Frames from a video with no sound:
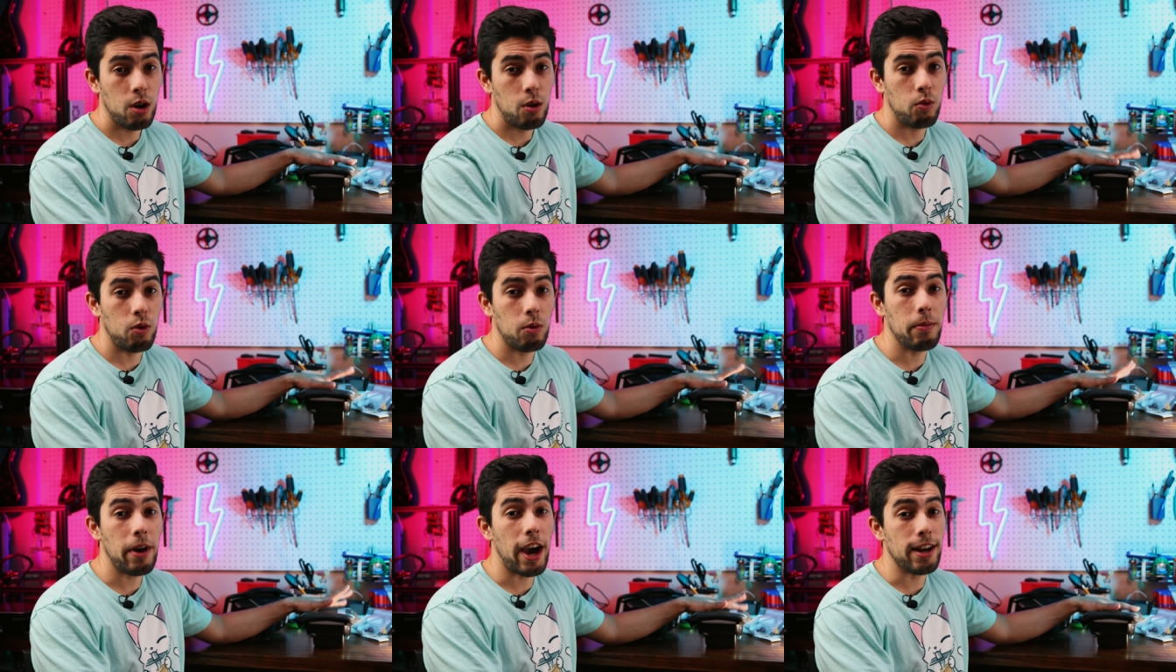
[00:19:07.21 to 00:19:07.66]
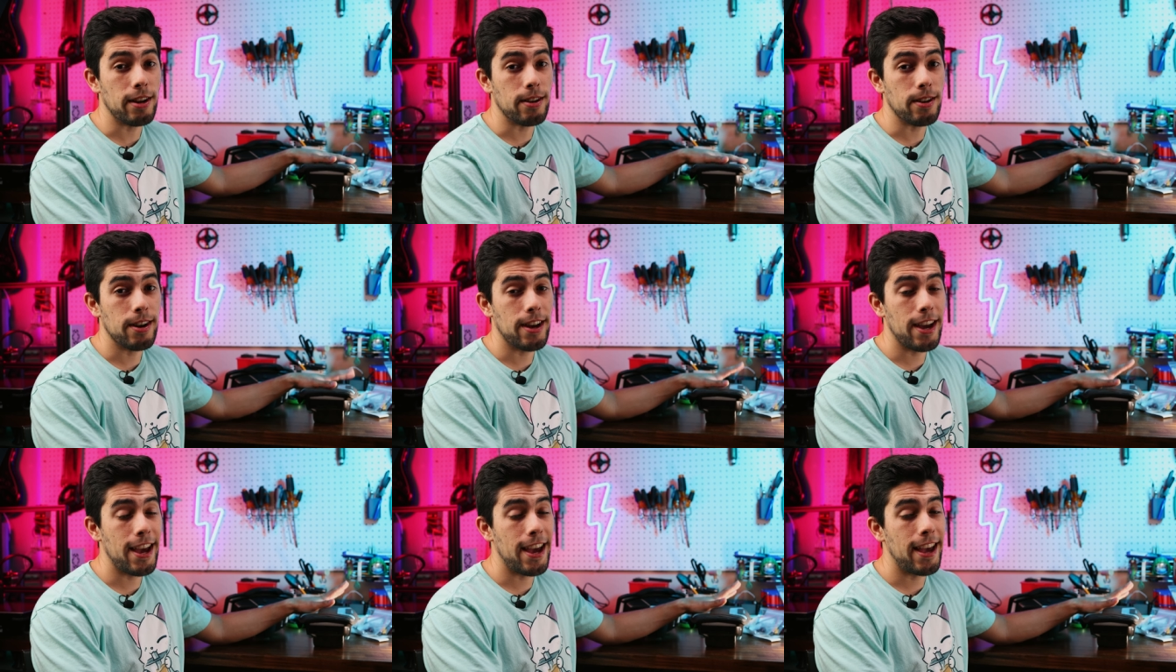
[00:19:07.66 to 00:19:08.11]
will
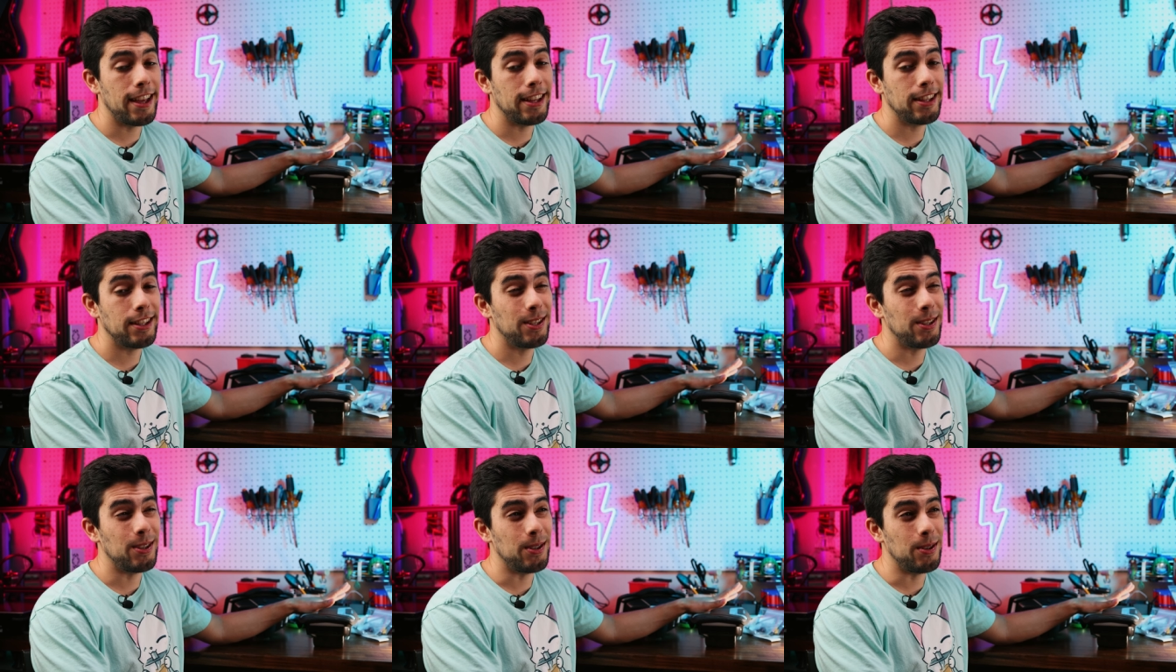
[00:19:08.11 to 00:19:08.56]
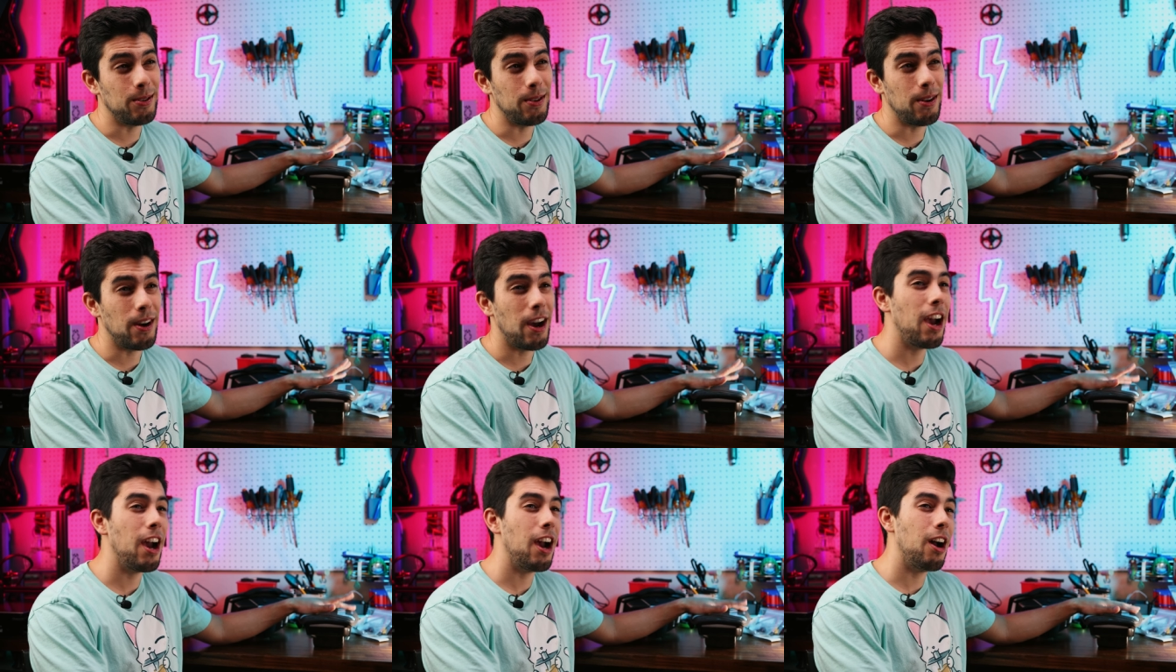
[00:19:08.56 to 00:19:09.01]
matter
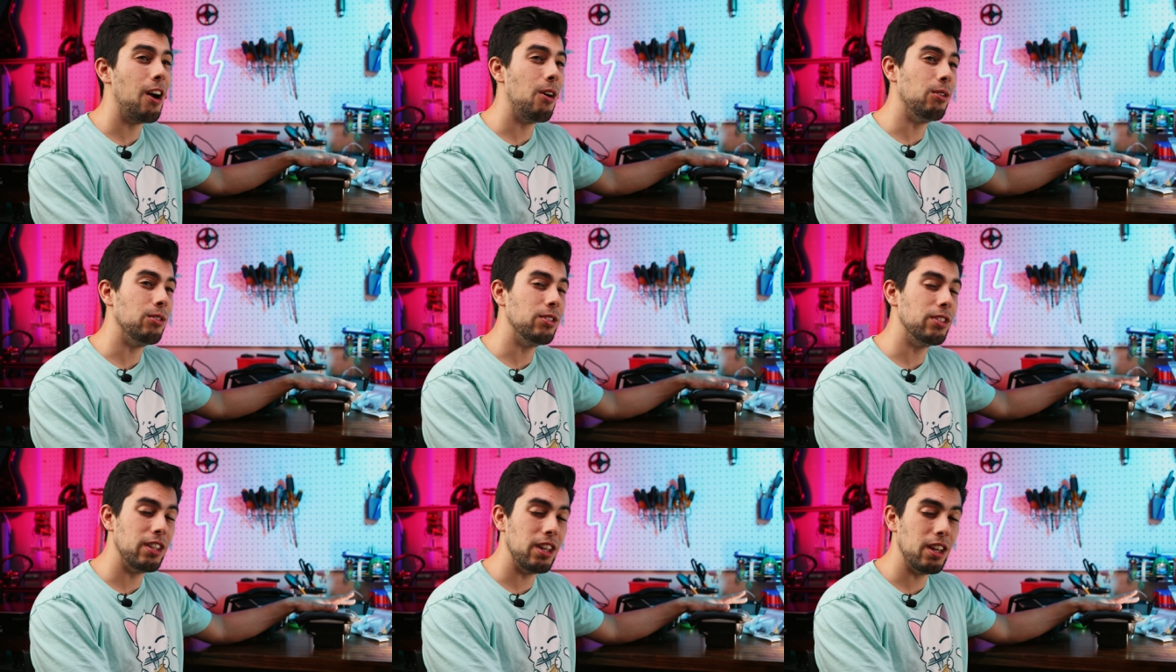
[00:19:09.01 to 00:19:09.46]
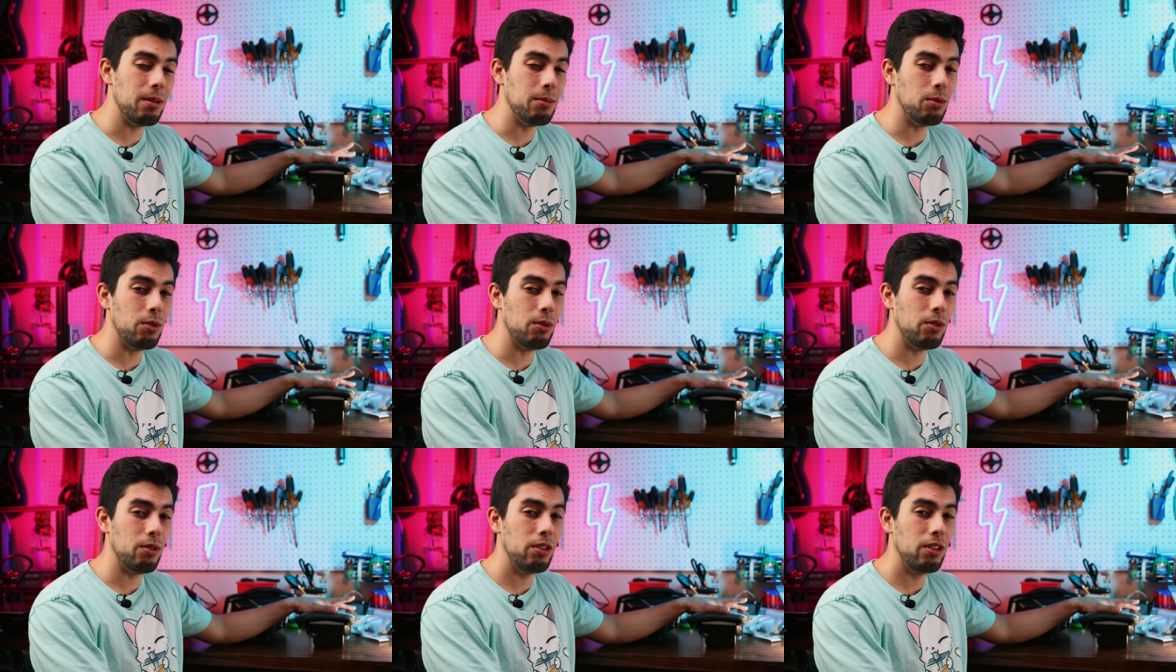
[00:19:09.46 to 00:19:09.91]
to how
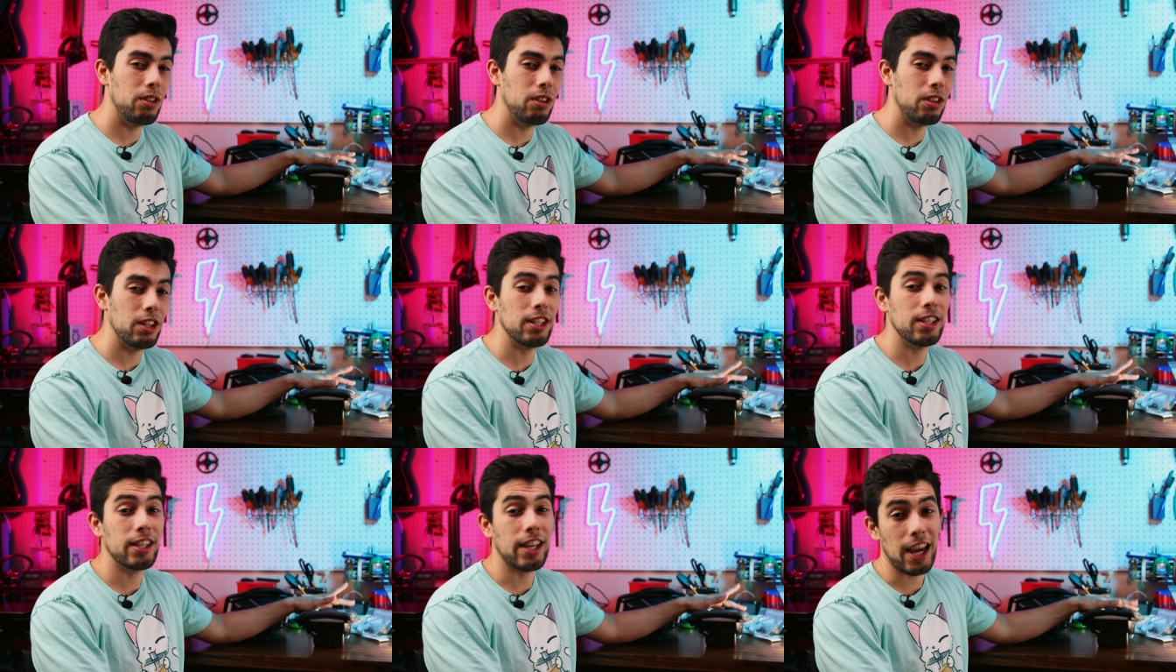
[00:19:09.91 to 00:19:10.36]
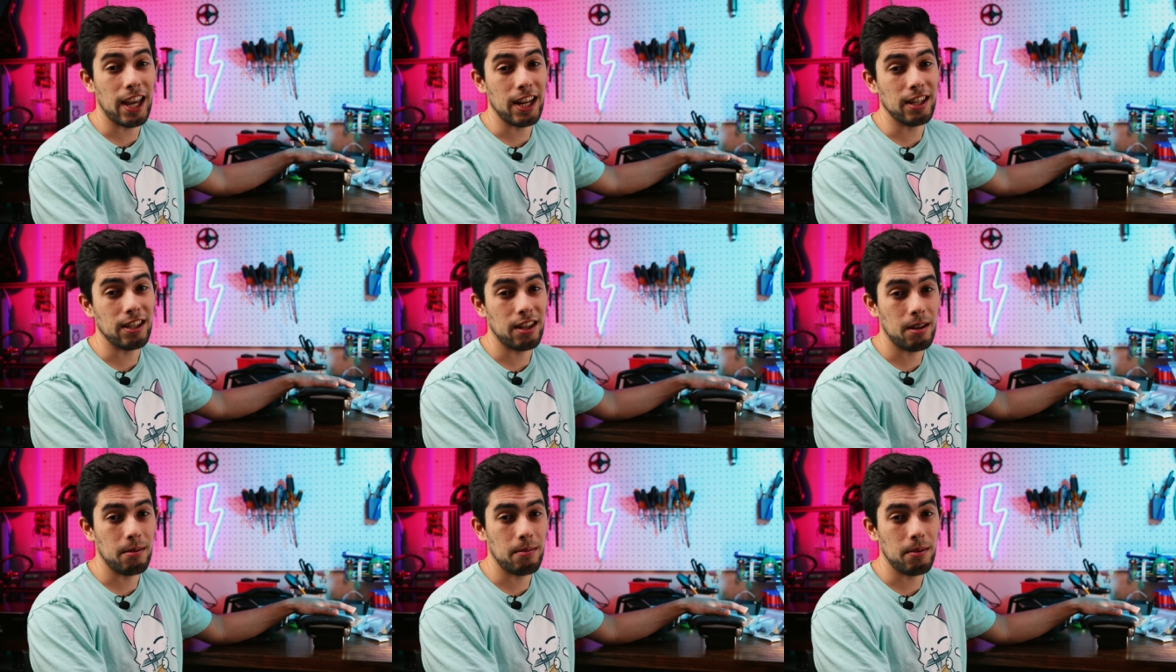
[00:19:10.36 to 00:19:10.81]
stable the skate
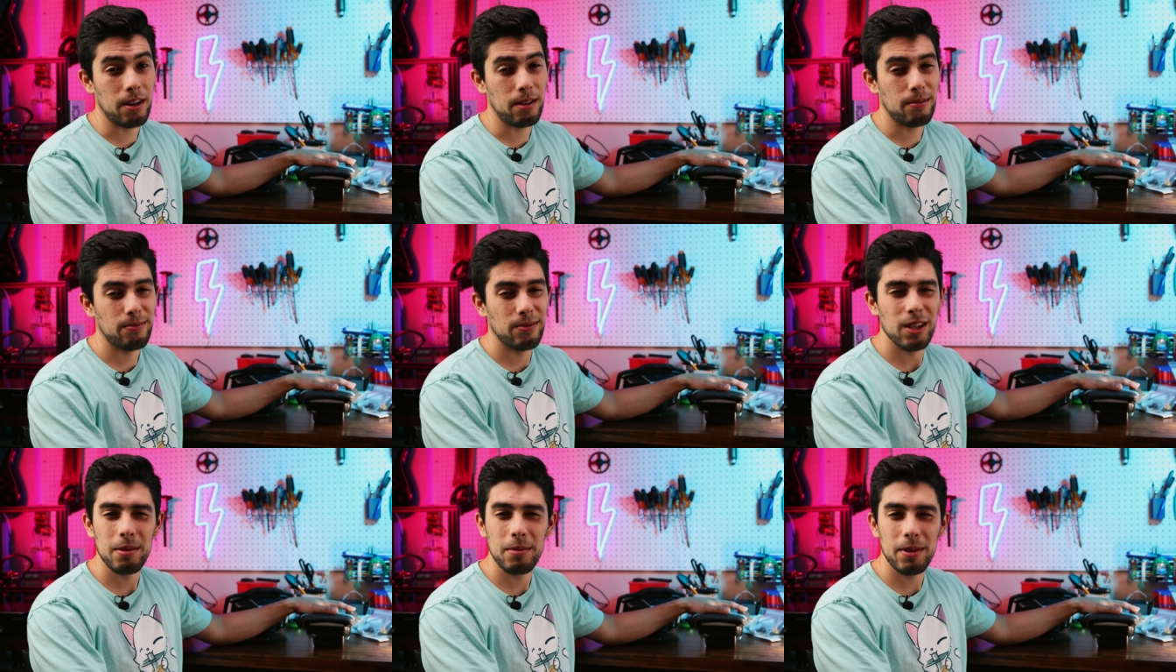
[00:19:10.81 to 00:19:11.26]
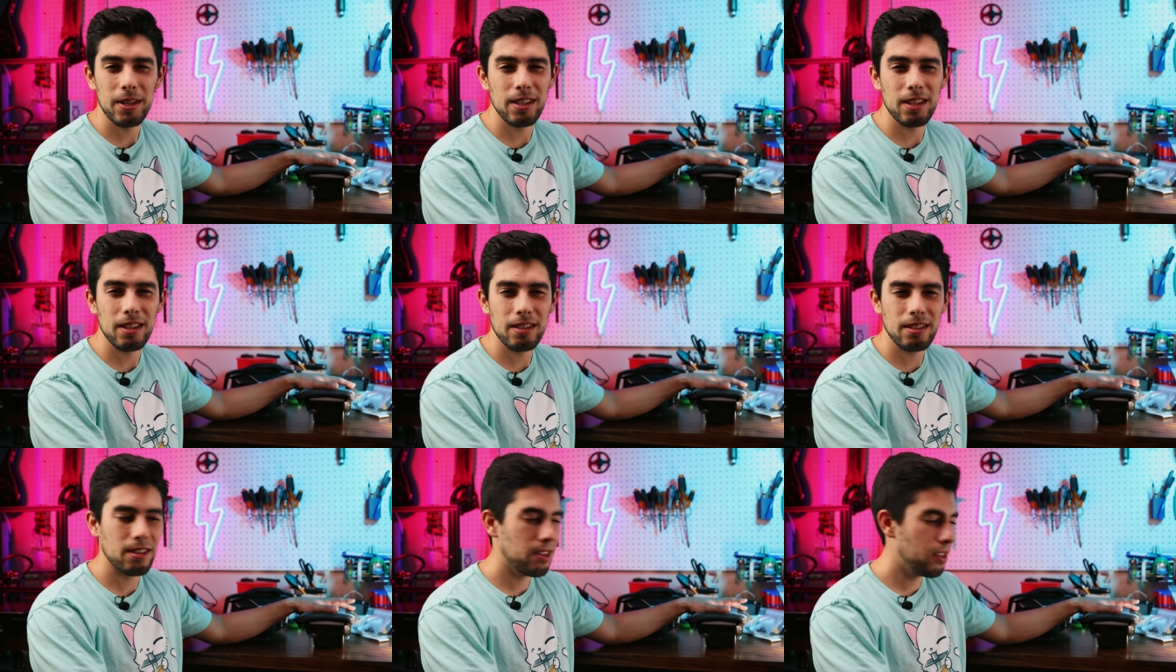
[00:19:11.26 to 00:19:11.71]
is going to be. Does that make
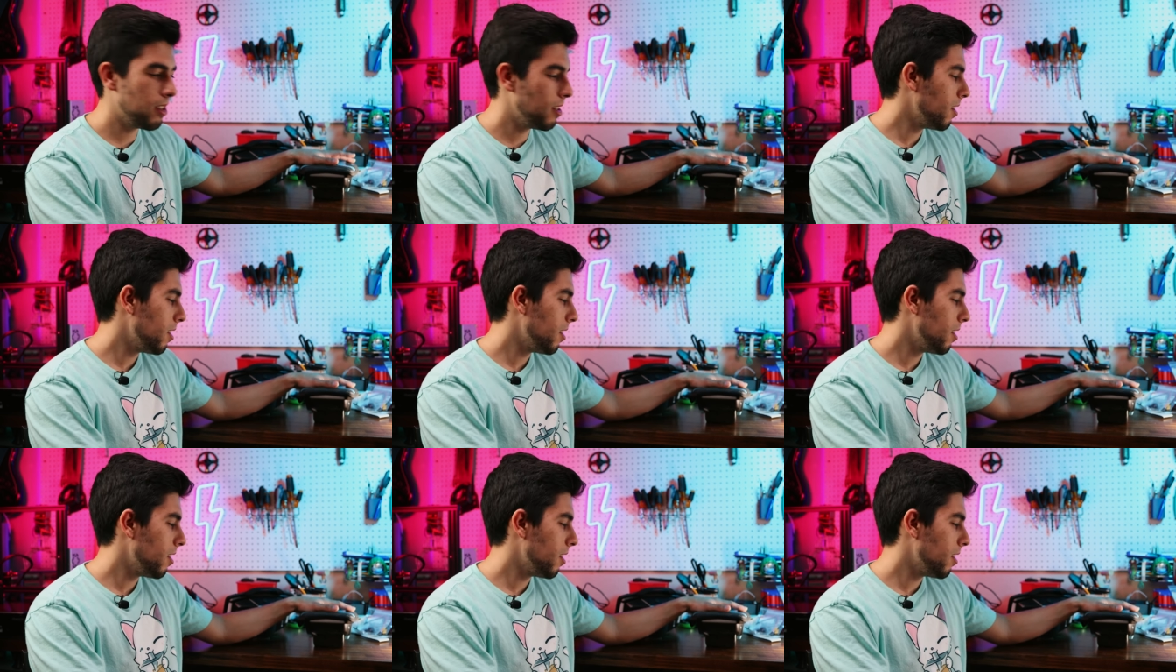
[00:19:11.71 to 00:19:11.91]
sense?